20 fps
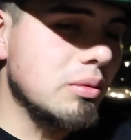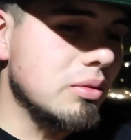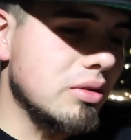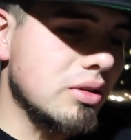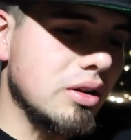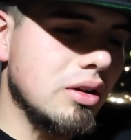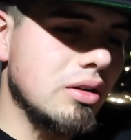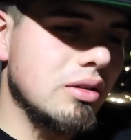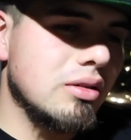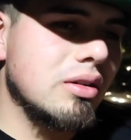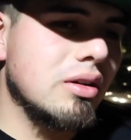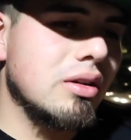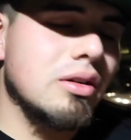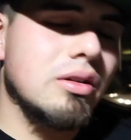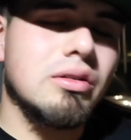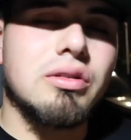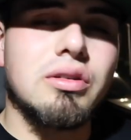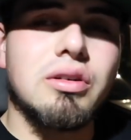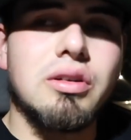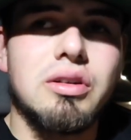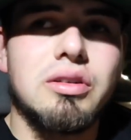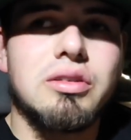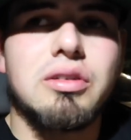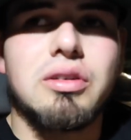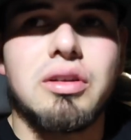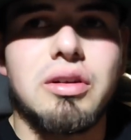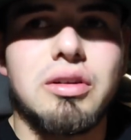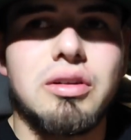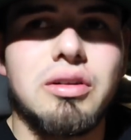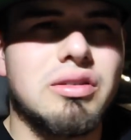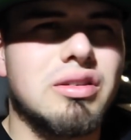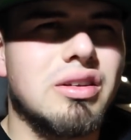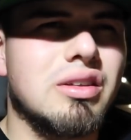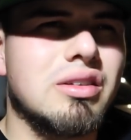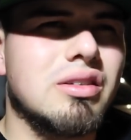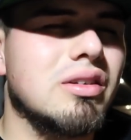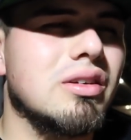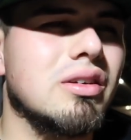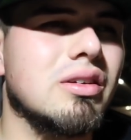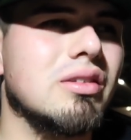it was closed. They closed early today. closed
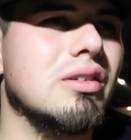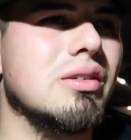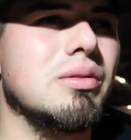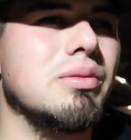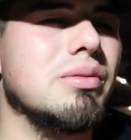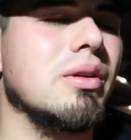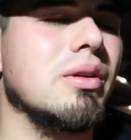at six. That's